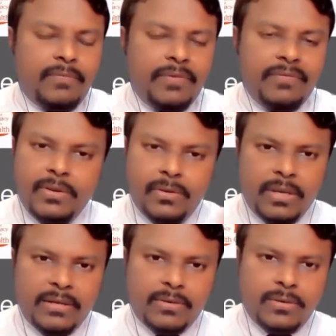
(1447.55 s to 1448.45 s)
we will
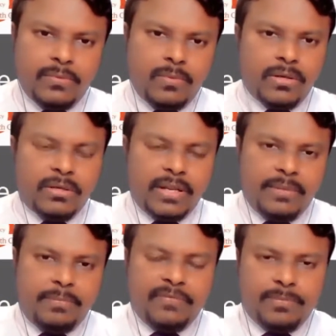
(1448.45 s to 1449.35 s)
look at what
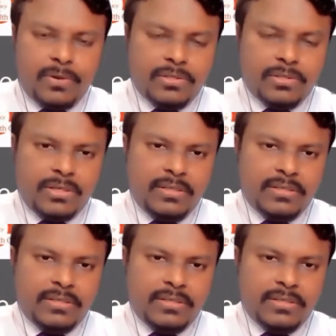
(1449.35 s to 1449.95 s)
type of prostate,